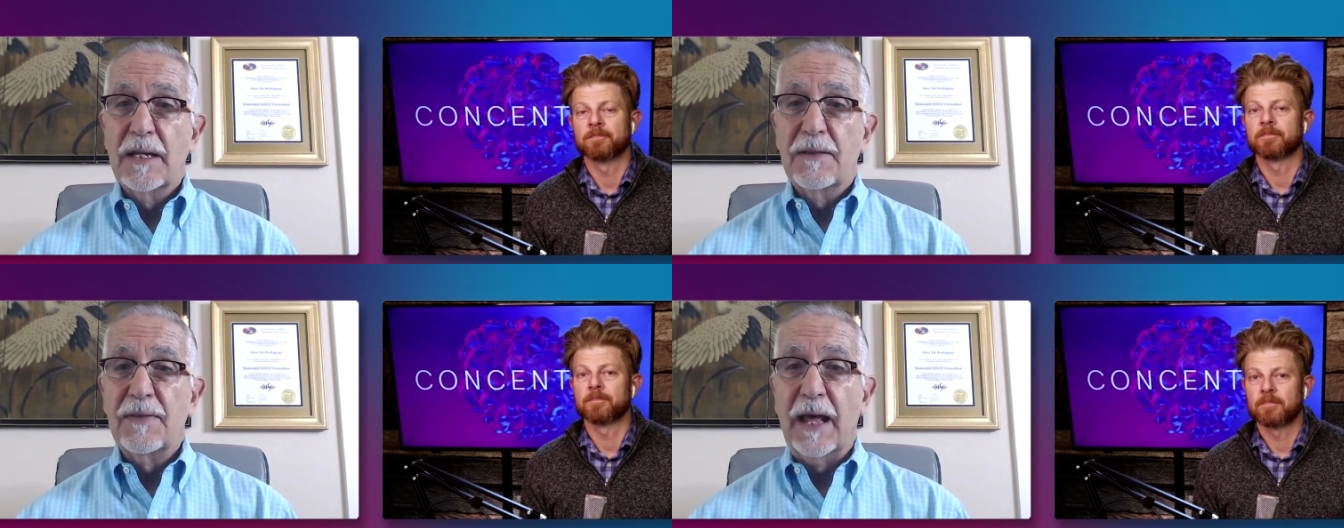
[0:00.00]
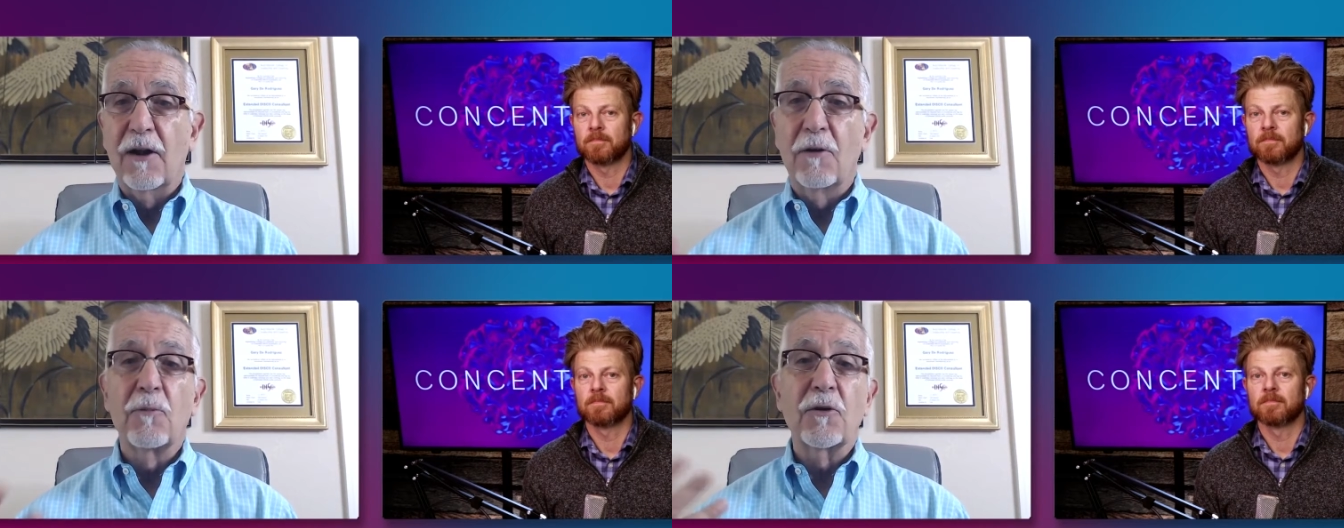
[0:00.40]
Speaker 1: that are
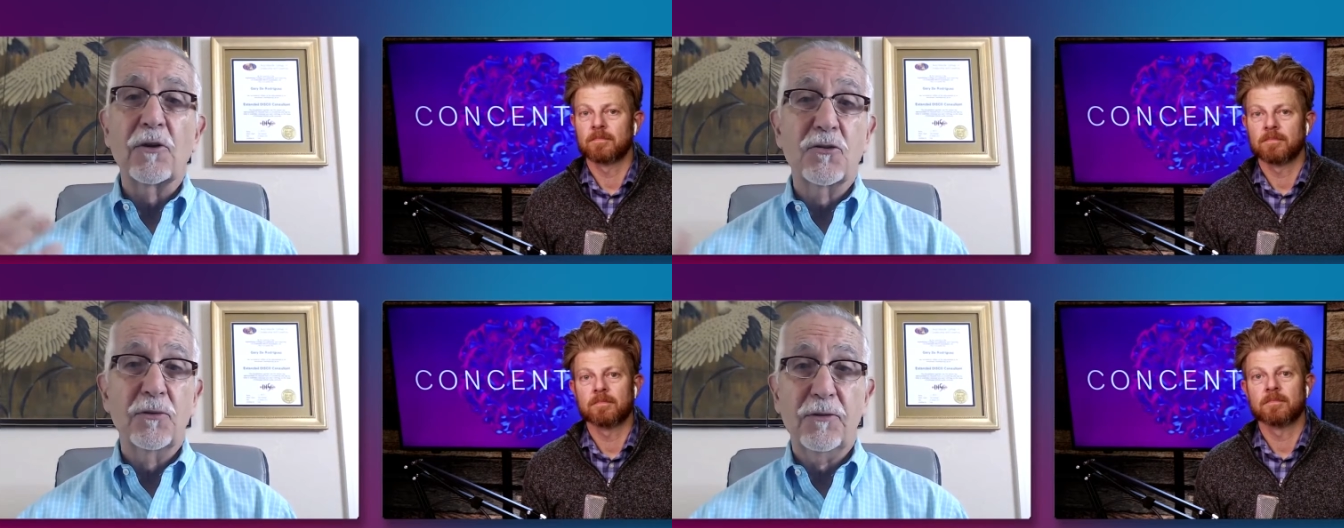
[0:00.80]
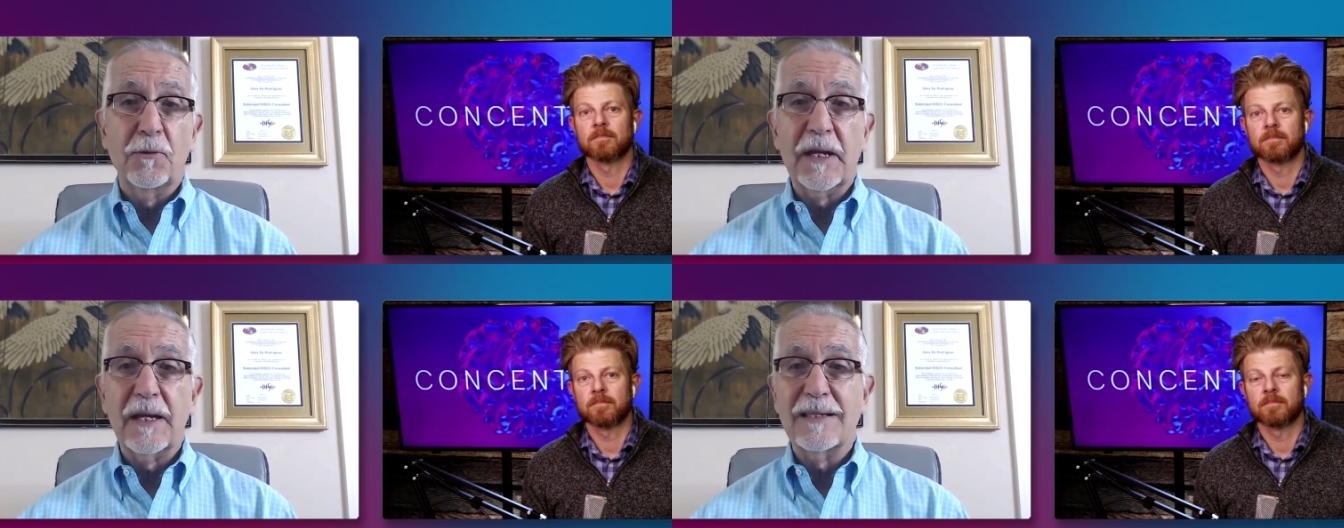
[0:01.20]
more truthful,
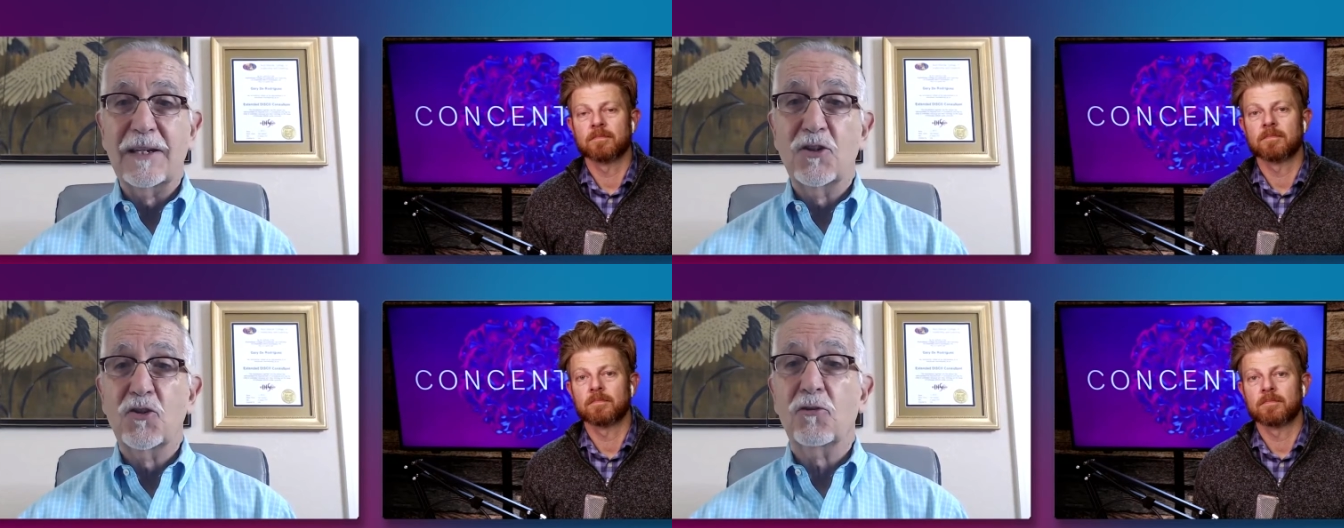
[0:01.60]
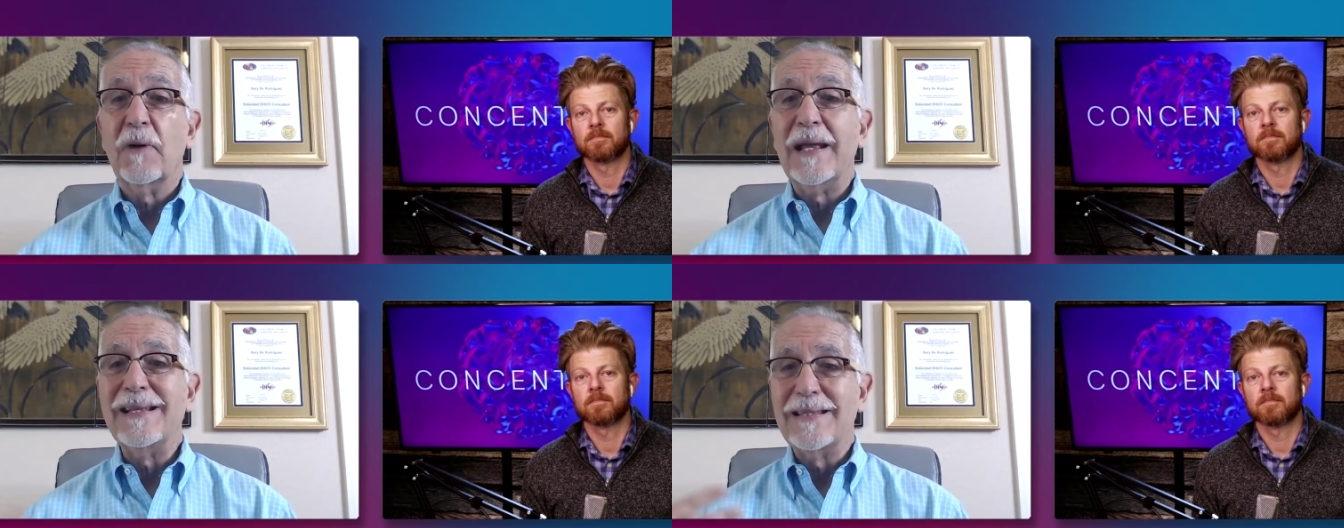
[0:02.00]
because it
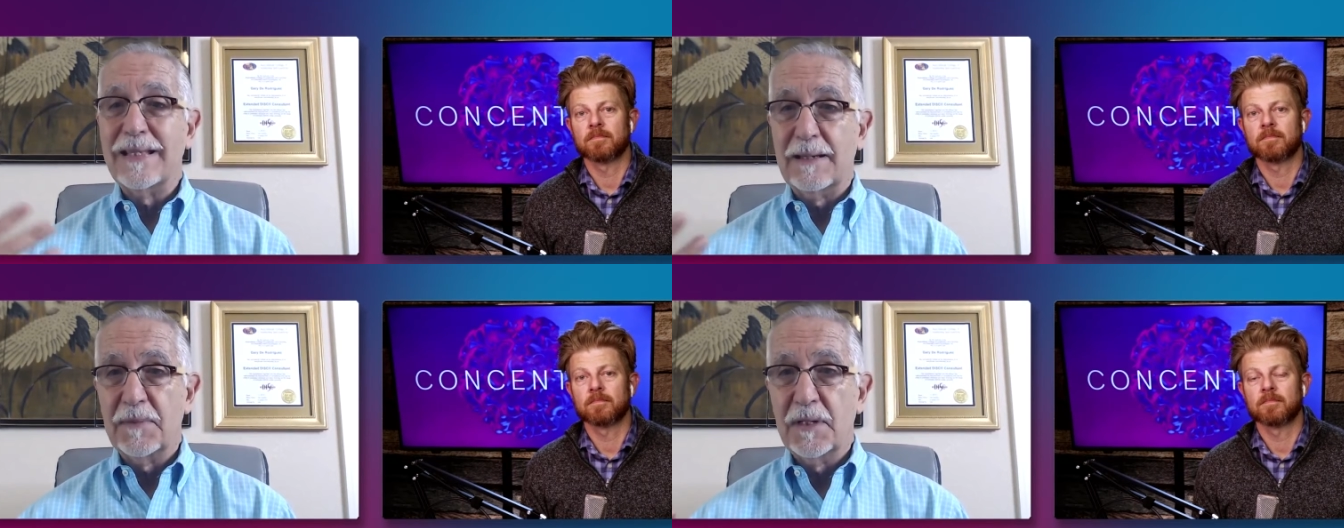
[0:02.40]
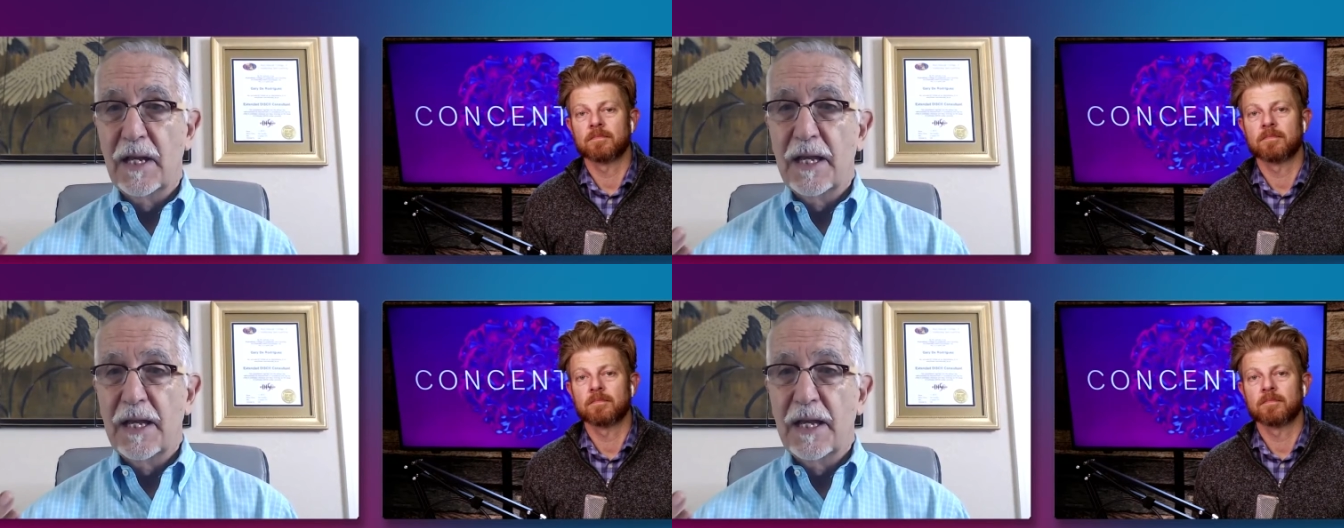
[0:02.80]
trains them